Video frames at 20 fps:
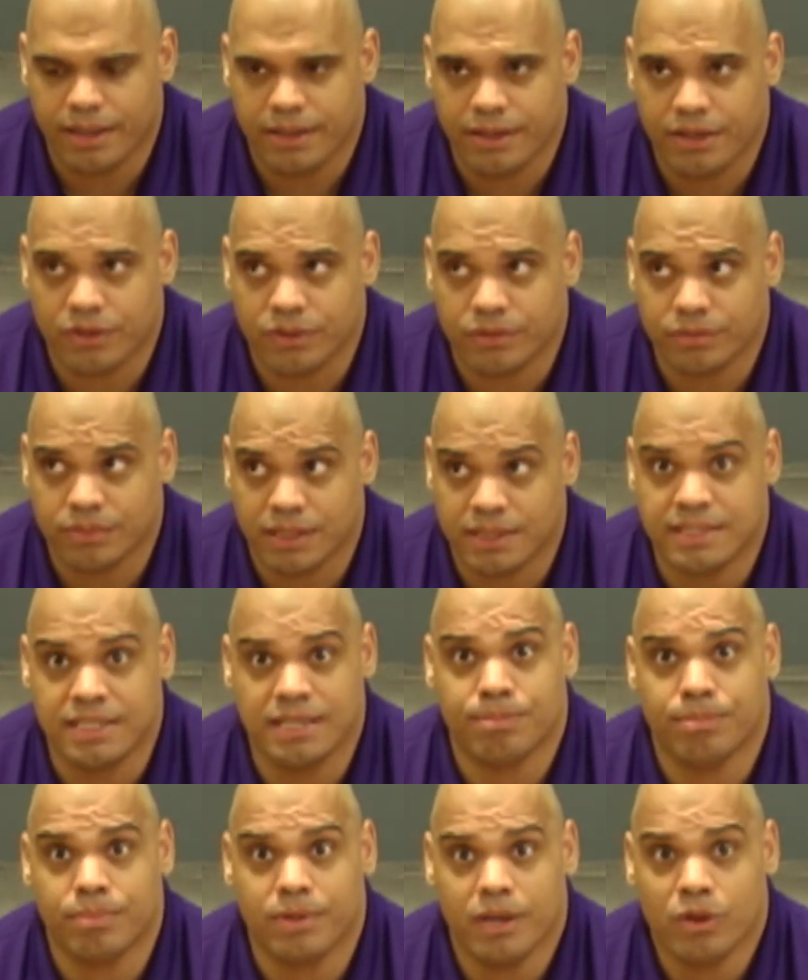you know, a
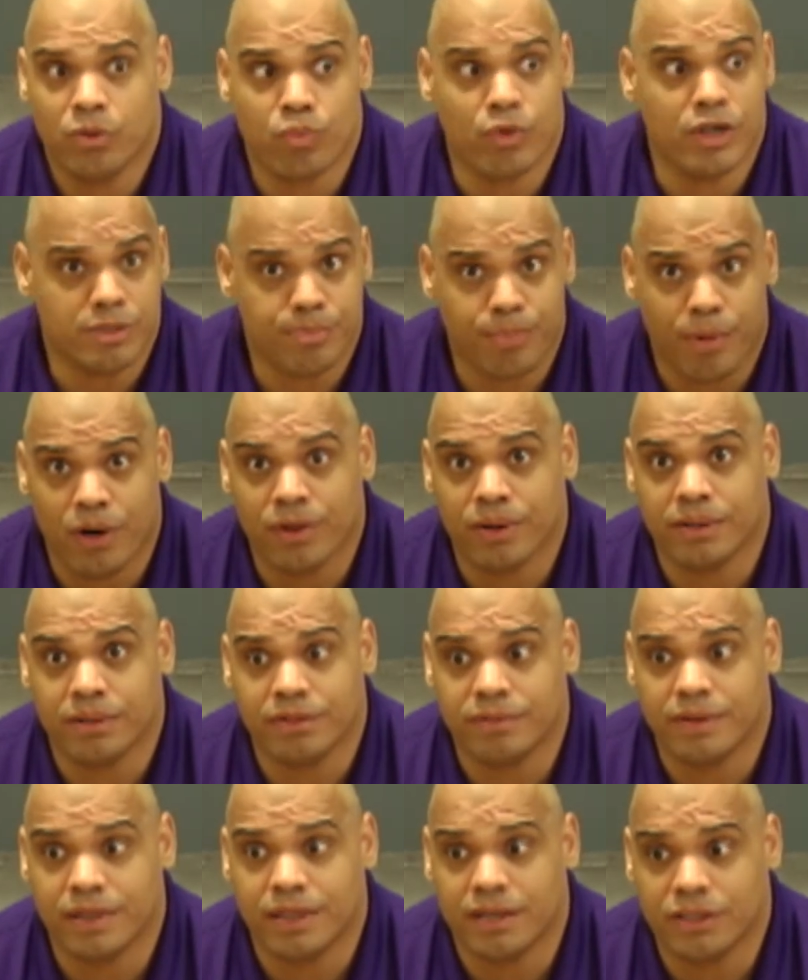deep, rich part
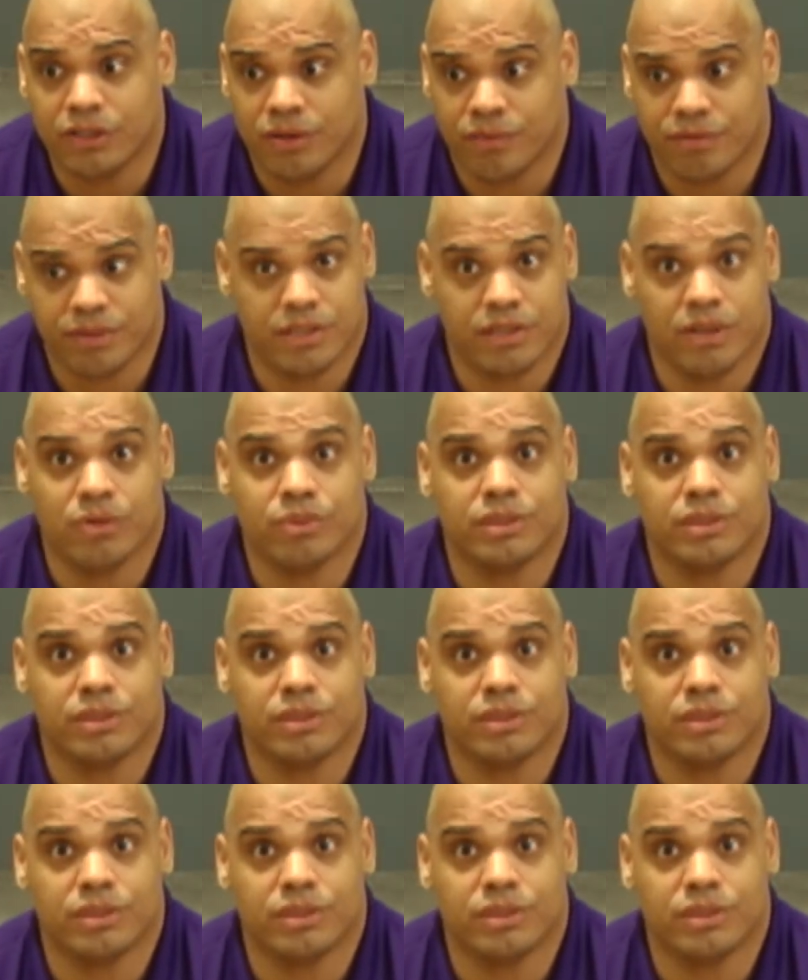of University of the